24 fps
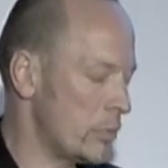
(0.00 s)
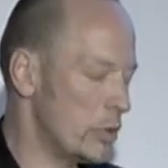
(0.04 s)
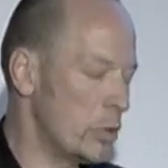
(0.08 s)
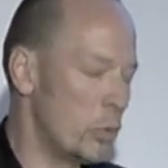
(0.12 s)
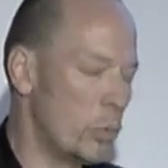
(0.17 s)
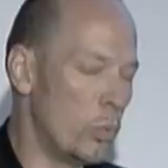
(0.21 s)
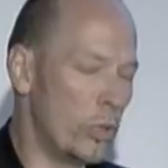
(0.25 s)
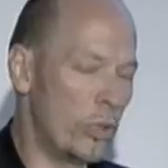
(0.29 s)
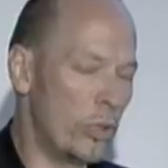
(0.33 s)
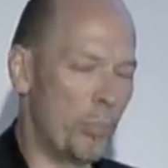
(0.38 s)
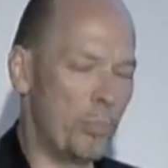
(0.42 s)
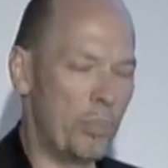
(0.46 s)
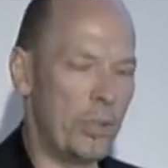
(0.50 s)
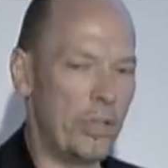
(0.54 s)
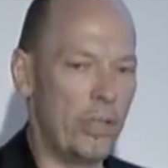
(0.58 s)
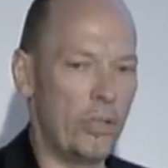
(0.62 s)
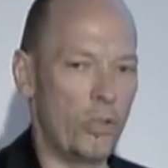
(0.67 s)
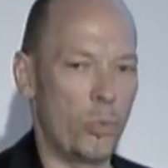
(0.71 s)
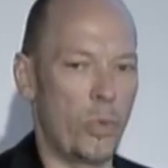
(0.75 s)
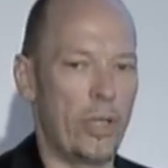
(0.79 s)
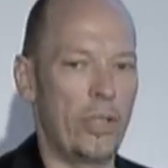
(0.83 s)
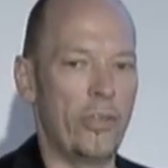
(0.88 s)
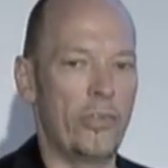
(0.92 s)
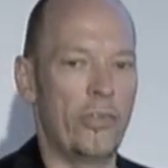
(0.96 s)
would be
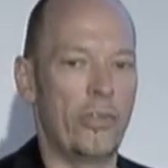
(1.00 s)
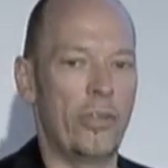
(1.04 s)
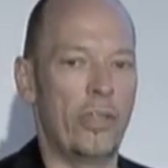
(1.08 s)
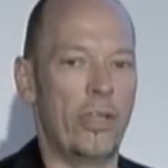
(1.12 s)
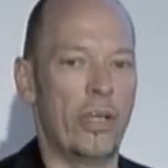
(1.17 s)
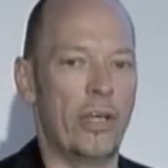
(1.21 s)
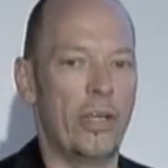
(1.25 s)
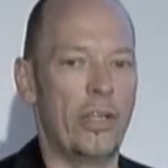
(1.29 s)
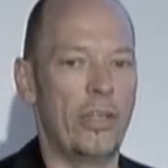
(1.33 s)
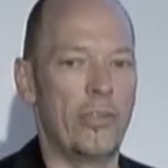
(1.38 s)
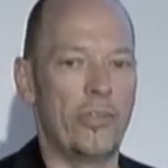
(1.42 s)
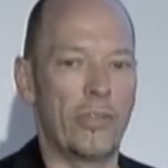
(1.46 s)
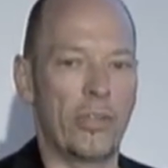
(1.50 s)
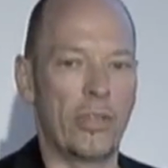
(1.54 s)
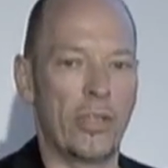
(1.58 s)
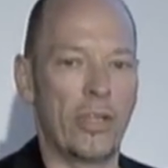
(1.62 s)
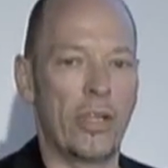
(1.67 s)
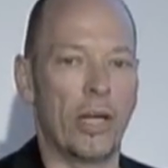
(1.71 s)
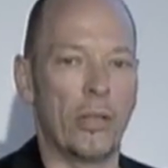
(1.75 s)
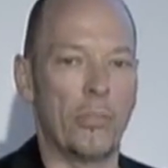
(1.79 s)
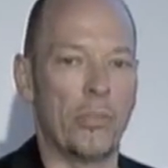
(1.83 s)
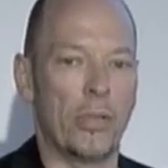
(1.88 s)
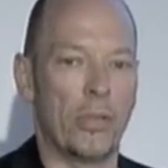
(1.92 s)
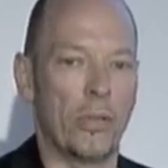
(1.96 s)
28
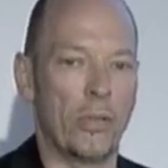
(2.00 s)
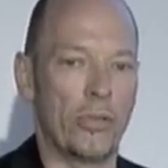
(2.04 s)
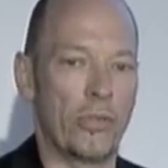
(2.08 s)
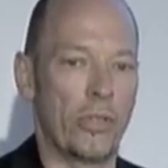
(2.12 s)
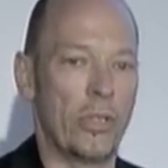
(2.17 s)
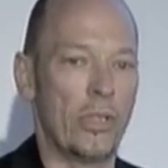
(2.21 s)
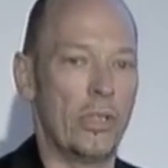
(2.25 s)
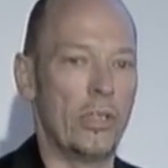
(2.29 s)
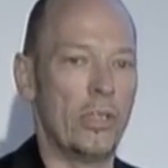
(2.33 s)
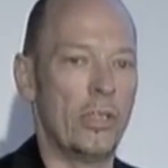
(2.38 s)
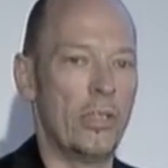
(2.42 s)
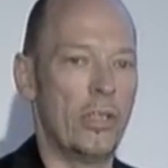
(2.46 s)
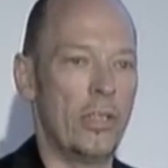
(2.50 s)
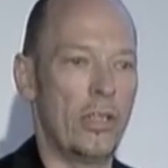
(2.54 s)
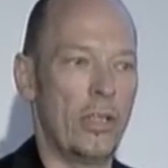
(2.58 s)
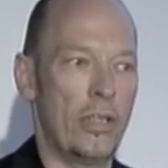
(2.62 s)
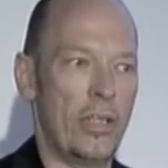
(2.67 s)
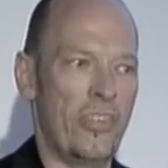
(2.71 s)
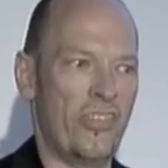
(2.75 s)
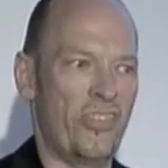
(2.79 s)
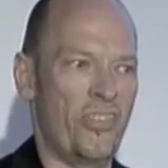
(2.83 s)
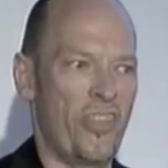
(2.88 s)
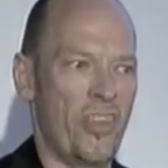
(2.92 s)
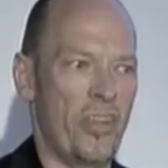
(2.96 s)
gigabaud,
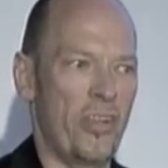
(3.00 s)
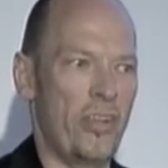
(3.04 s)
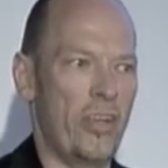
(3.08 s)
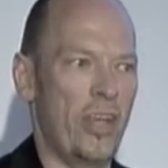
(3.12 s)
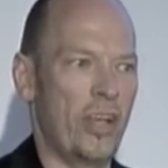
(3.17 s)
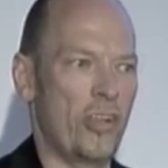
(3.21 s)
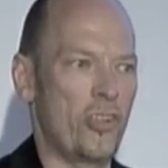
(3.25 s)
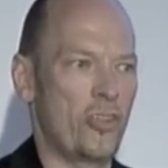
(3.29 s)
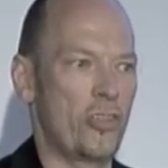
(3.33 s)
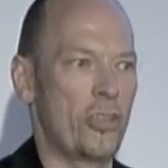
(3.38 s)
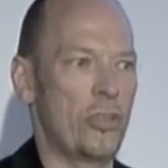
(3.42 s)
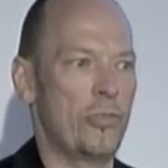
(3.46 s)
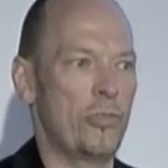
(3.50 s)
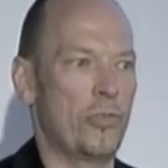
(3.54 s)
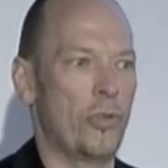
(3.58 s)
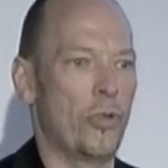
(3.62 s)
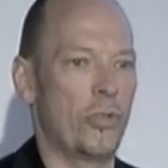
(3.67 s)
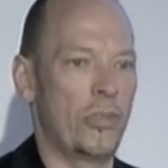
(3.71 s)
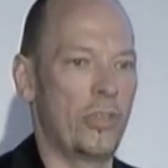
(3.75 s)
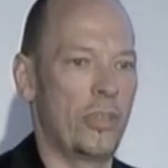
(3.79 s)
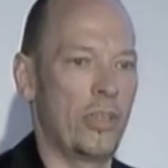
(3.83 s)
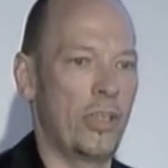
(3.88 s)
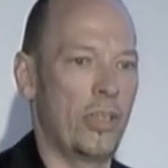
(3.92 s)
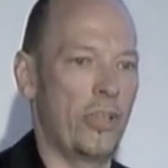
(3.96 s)
less than actual
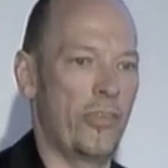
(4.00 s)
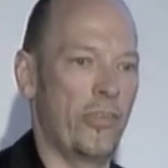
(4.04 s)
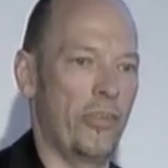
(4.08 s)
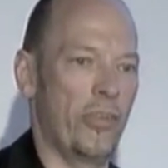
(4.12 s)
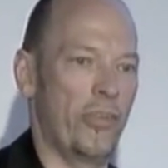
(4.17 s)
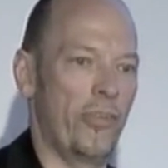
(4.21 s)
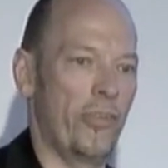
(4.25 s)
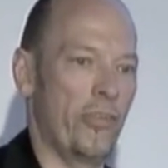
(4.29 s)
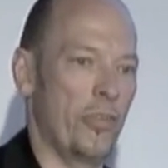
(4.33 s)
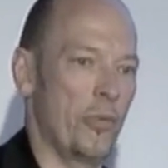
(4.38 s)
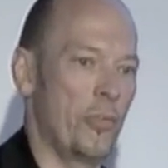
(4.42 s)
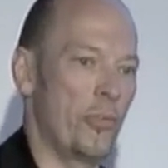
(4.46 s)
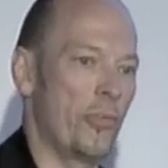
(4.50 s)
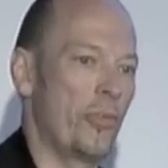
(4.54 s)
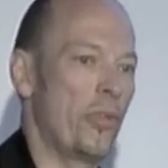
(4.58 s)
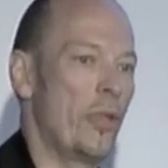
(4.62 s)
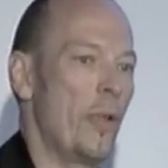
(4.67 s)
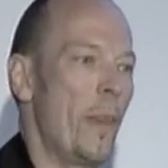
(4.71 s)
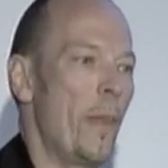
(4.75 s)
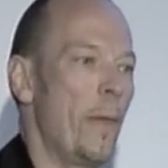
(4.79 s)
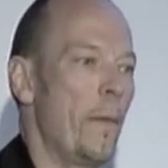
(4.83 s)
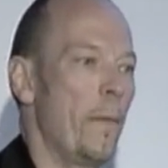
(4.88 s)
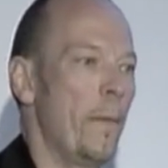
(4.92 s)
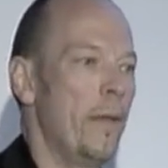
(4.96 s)
40 gig systems.
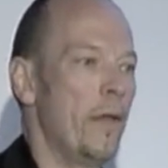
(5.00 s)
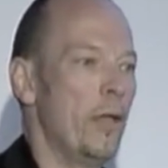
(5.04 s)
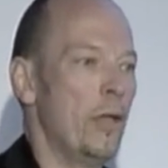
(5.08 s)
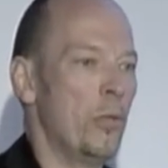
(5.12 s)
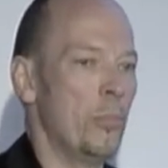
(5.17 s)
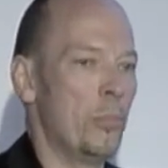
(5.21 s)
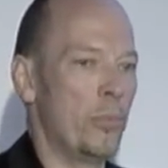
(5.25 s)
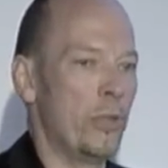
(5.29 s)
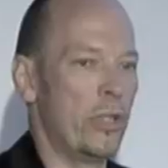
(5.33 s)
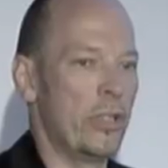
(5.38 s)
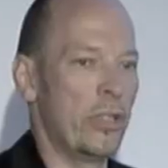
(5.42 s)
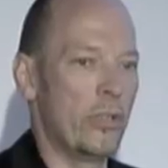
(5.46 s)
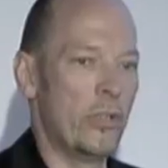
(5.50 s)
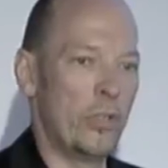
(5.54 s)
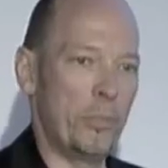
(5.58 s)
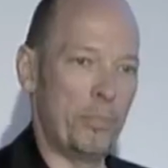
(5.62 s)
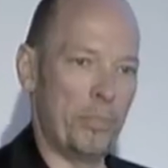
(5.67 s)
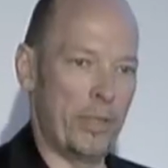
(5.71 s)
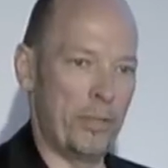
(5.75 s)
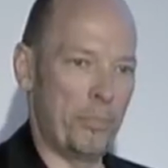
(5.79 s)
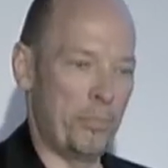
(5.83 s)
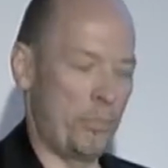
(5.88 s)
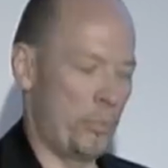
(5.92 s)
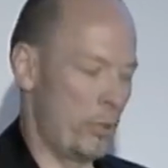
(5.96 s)
Pretty good,
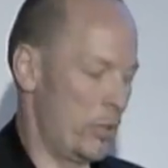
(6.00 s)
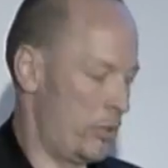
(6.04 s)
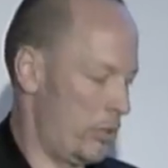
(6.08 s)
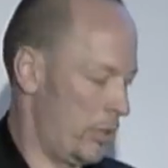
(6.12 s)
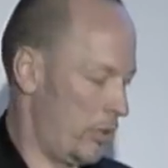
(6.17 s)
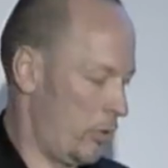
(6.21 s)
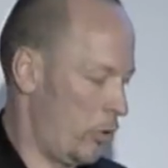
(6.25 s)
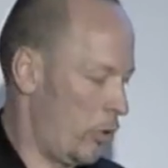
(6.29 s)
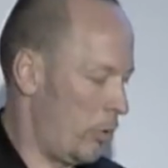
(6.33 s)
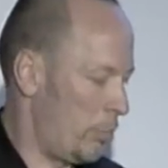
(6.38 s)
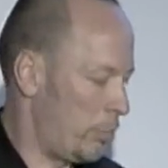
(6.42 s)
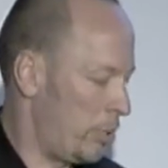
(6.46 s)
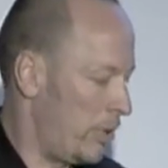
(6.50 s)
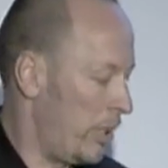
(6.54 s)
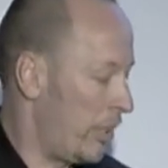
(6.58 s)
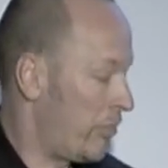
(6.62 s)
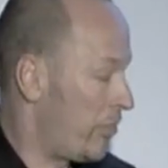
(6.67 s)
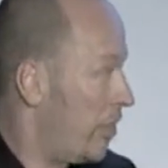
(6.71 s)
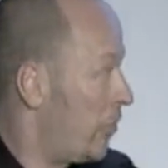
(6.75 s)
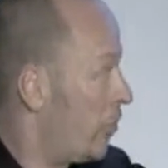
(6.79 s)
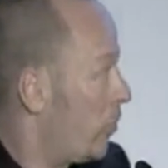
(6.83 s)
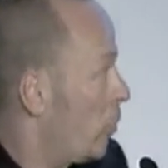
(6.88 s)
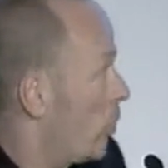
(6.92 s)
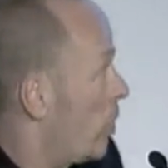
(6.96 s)
but pretty complex.
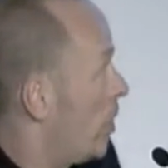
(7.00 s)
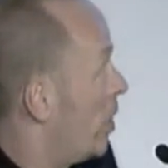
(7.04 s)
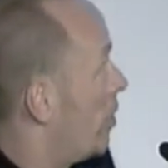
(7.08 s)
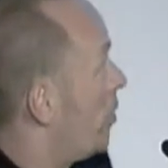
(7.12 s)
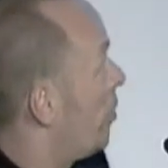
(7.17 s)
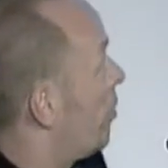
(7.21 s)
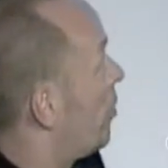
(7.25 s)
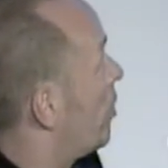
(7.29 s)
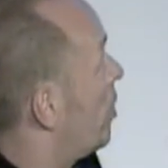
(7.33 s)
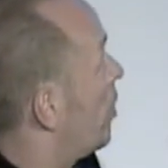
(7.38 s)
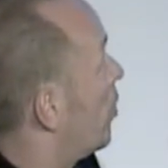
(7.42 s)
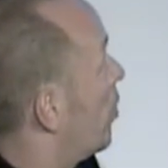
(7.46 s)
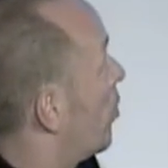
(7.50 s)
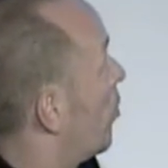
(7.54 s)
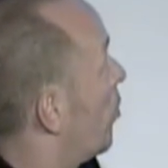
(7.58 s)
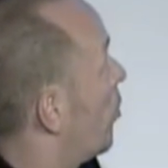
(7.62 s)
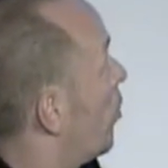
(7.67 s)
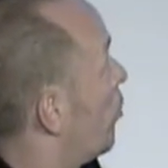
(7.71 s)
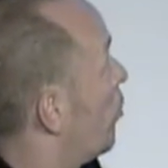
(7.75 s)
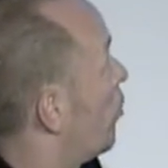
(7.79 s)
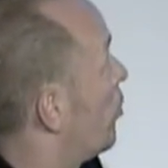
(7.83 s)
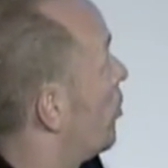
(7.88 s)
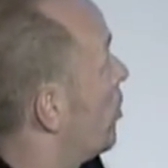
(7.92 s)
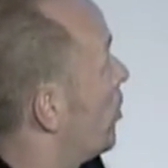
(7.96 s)
As you can see, lots
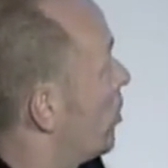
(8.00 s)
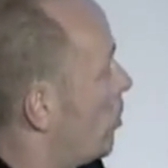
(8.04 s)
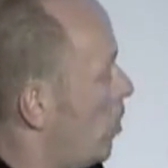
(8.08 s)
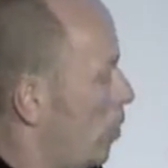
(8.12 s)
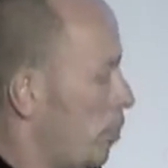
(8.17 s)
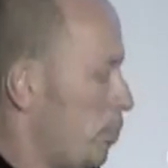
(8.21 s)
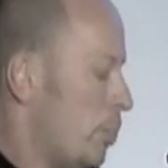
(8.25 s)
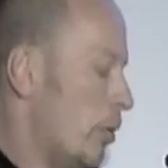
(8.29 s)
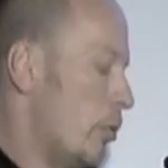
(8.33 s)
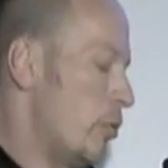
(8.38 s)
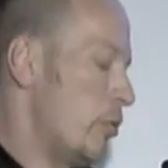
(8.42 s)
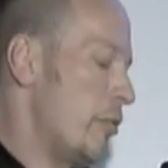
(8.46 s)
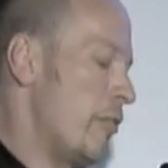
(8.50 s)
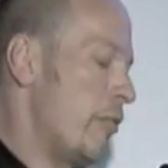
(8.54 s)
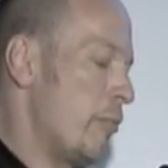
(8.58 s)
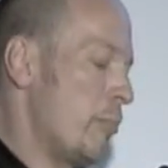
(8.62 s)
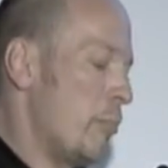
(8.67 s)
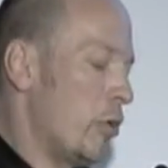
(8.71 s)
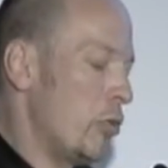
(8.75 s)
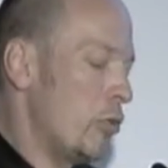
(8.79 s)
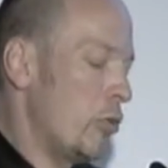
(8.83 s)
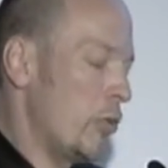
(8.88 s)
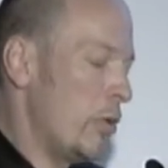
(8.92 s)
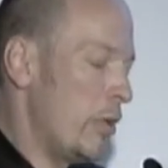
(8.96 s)
of components,
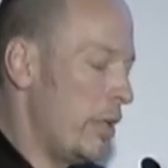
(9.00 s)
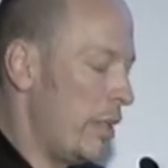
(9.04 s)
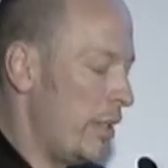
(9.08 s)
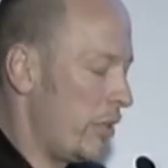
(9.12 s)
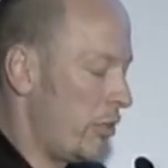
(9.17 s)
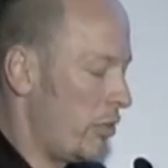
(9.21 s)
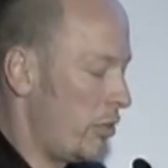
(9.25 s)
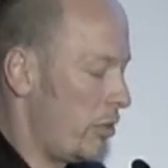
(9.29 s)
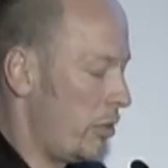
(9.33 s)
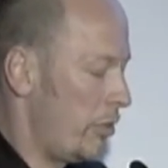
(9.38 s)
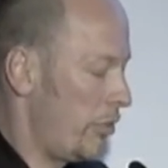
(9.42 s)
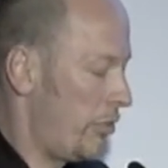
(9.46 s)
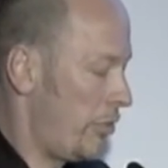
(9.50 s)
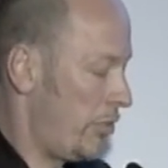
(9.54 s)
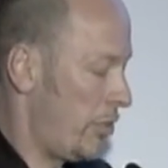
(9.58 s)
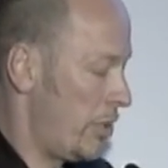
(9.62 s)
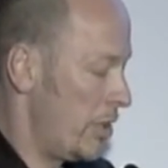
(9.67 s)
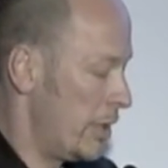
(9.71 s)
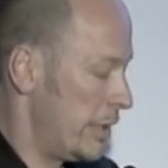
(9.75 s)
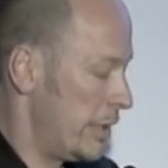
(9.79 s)
modulators,